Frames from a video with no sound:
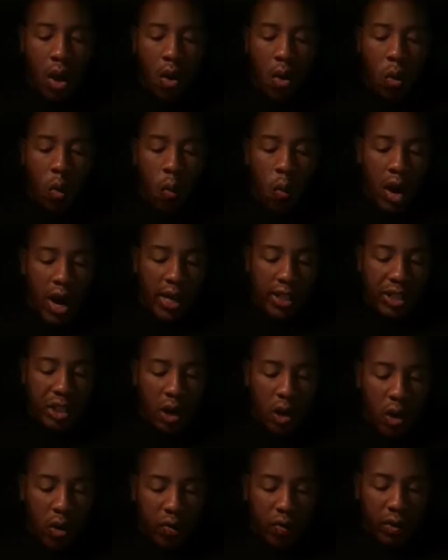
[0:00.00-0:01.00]
Watch
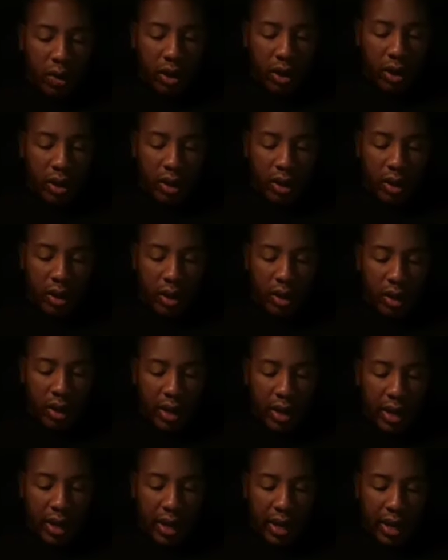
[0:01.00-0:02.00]
over
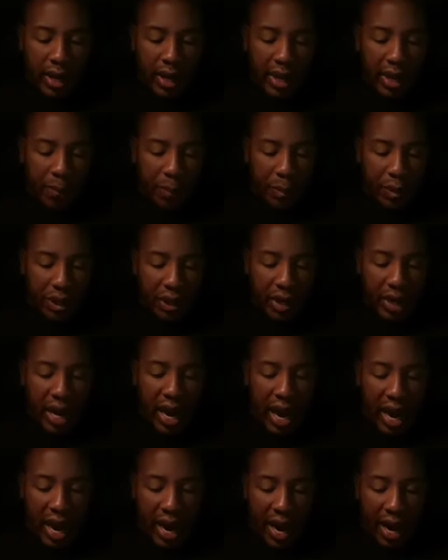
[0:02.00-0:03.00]
an impudent
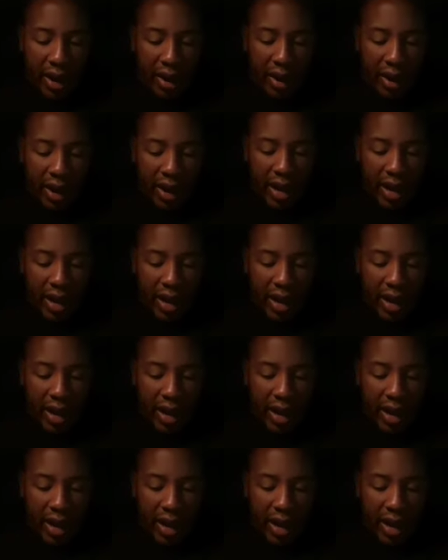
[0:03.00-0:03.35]
eye